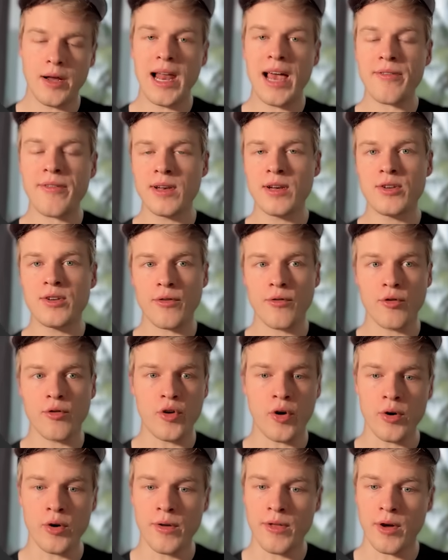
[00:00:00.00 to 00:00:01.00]
Now, lastly, just to
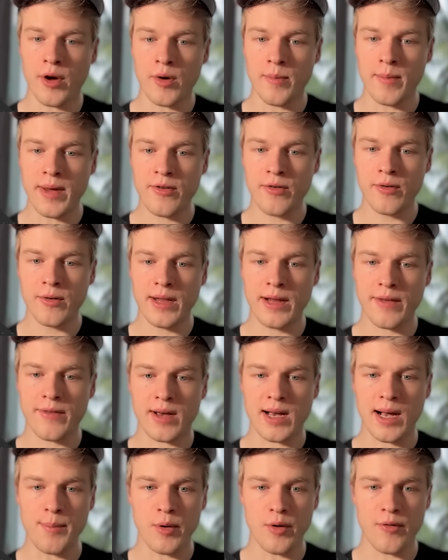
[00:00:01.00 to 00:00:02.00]
show you the automation, there's
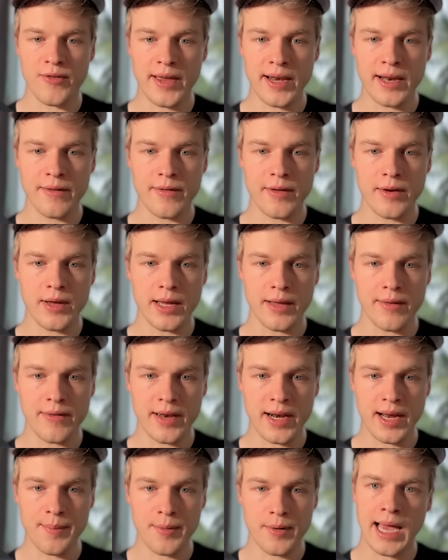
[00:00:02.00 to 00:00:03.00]
a couple of settings that you can
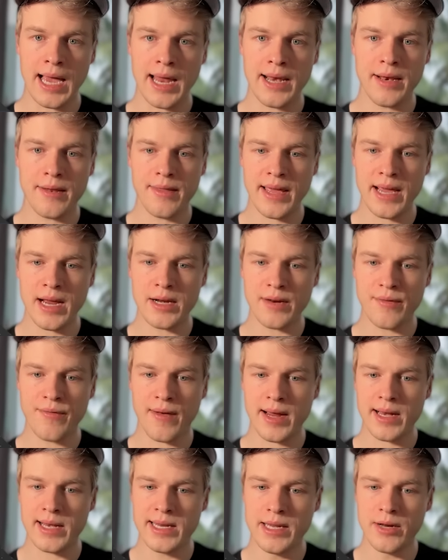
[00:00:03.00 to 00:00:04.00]
set up, and they are
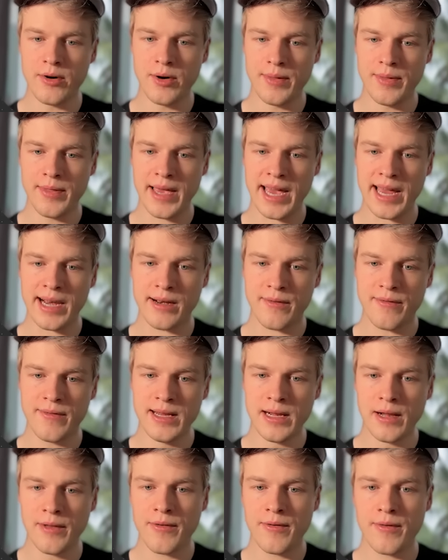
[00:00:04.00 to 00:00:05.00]
defined here in the Added
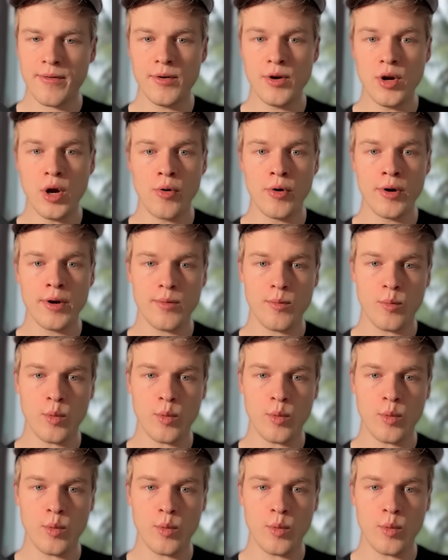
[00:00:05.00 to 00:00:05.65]
Fields node.